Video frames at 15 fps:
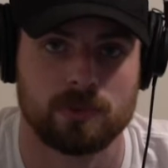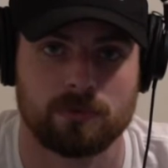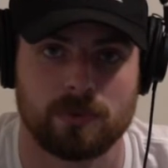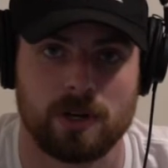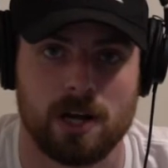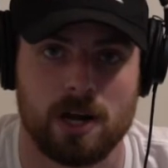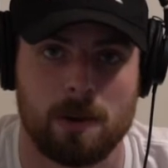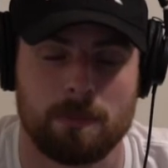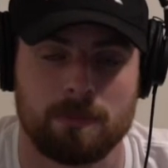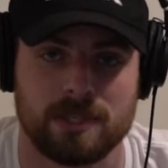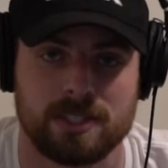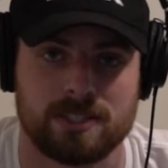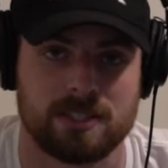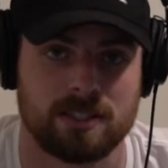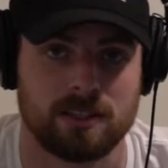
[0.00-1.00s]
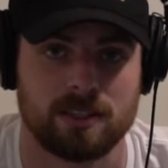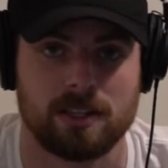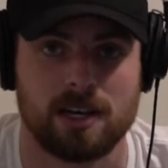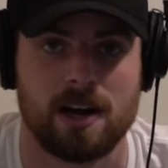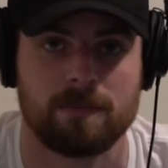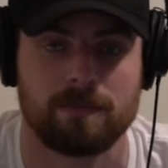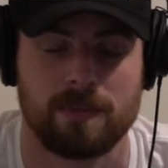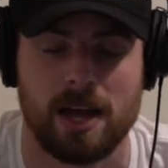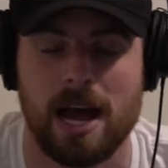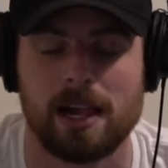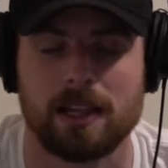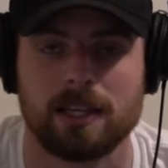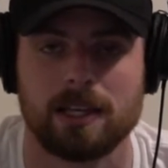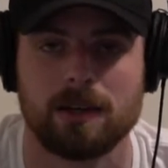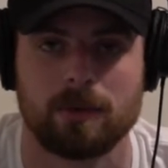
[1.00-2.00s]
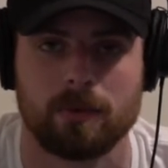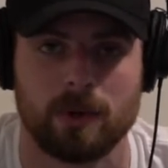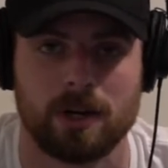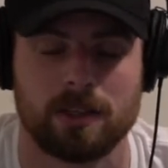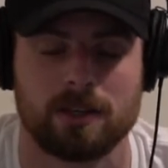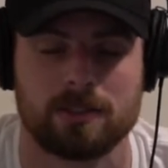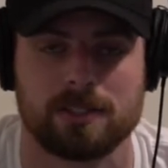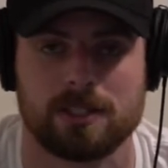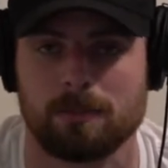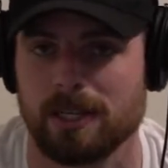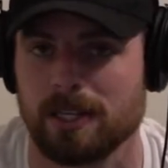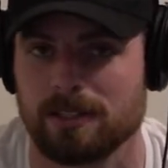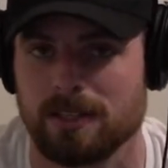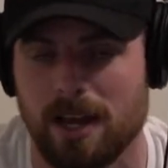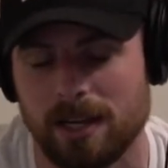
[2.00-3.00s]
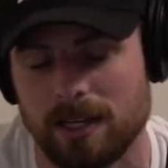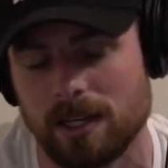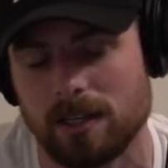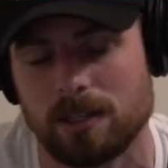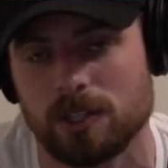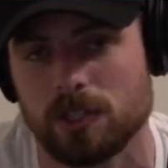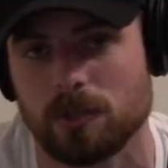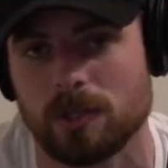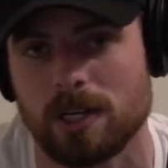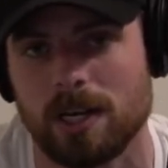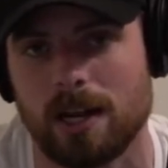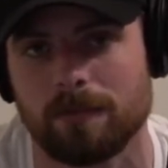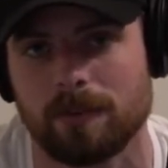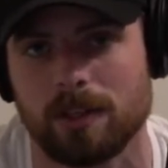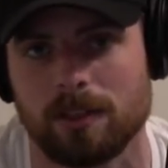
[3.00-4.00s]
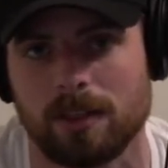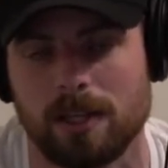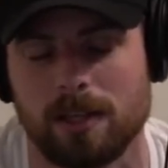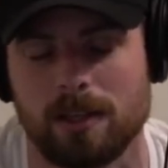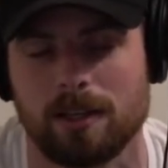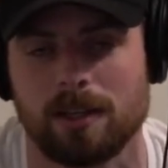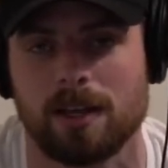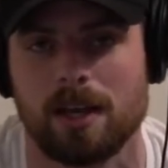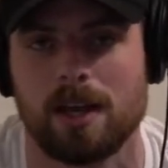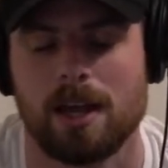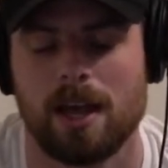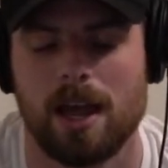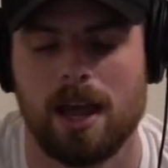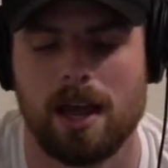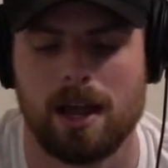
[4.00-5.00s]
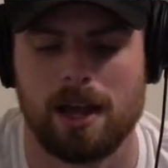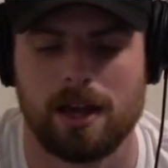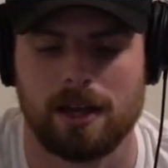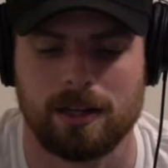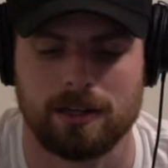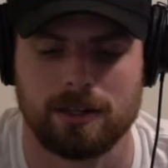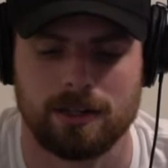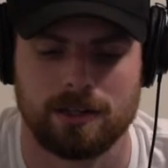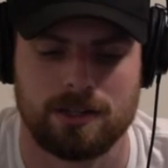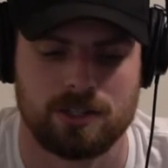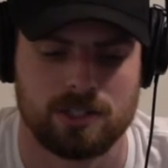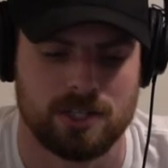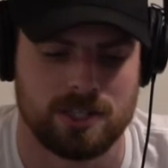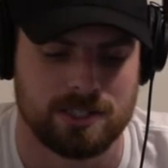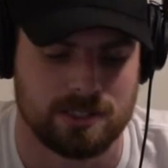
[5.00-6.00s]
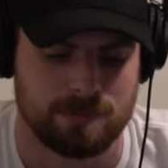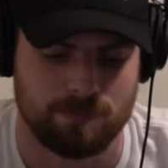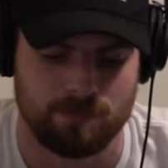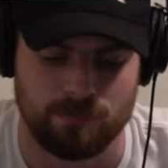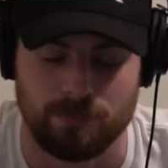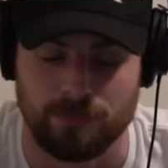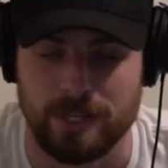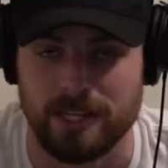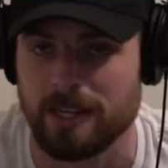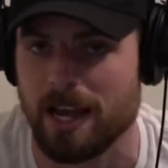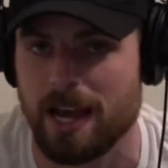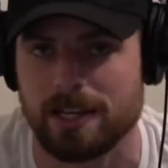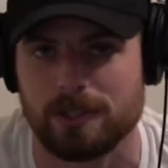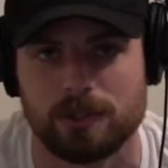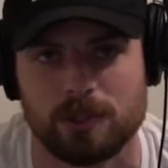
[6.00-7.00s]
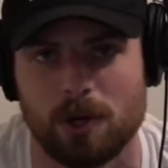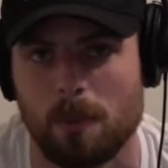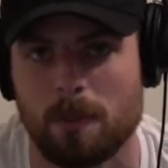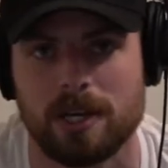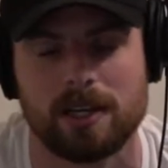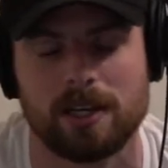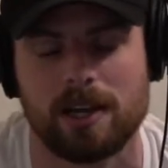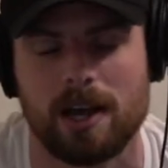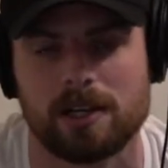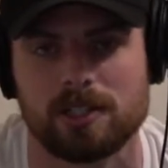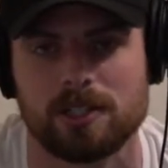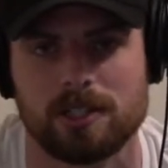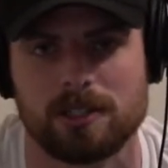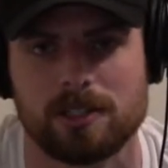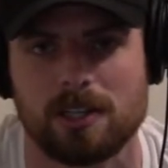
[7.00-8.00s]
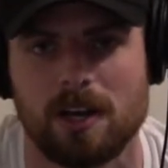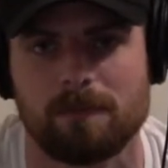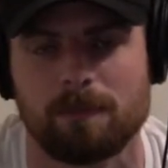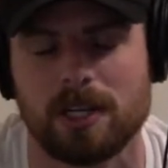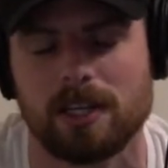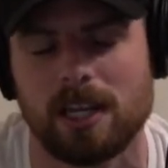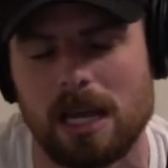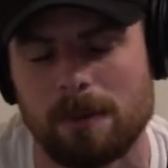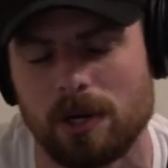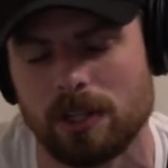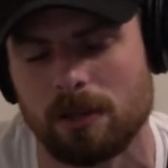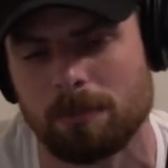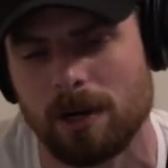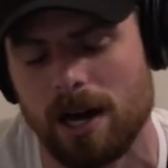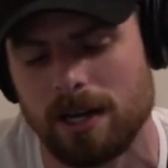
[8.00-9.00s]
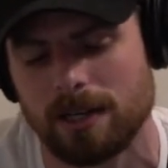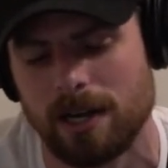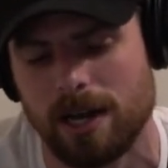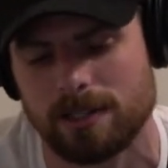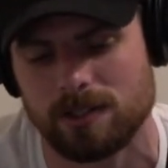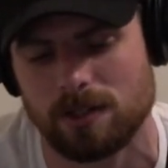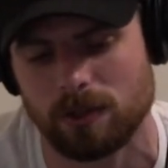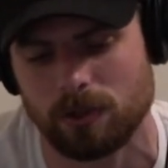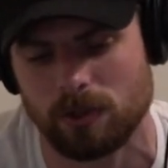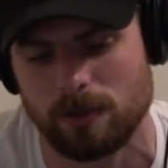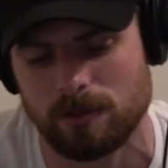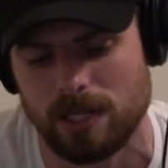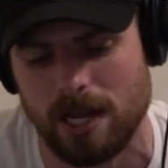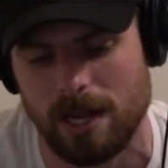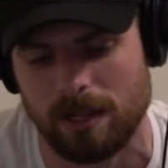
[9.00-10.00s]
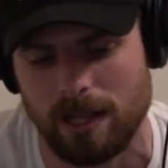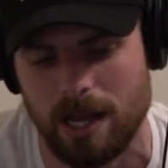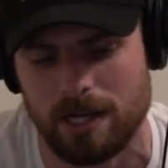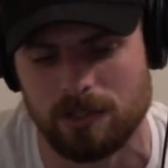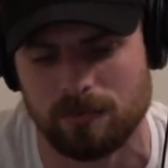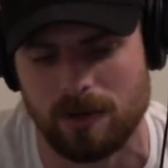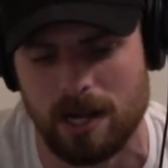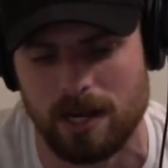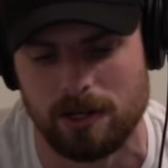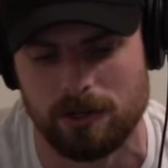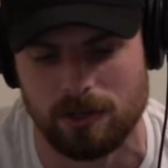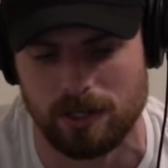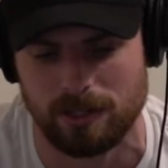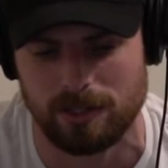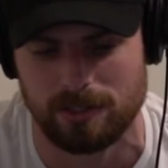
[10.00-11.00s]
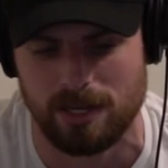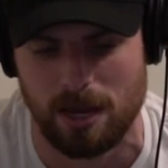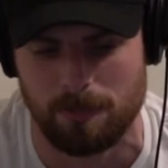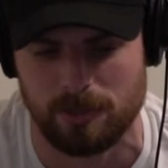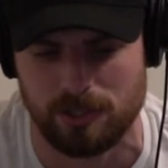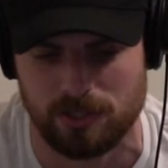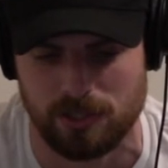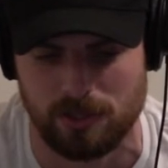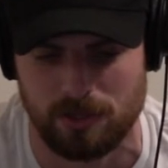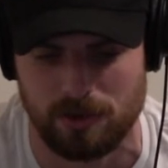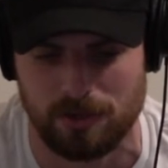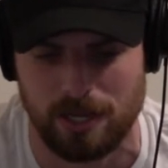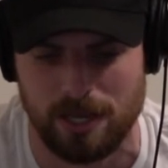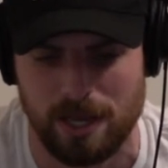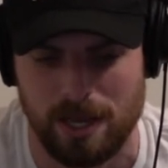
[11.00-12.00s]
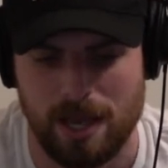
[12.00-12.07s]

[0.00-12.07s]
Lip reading: from Silicon Valley, where there's the big tech industry and everything. And he has so many connections and stuff. But he came on the podcast on Group Chat last Friday during this episode.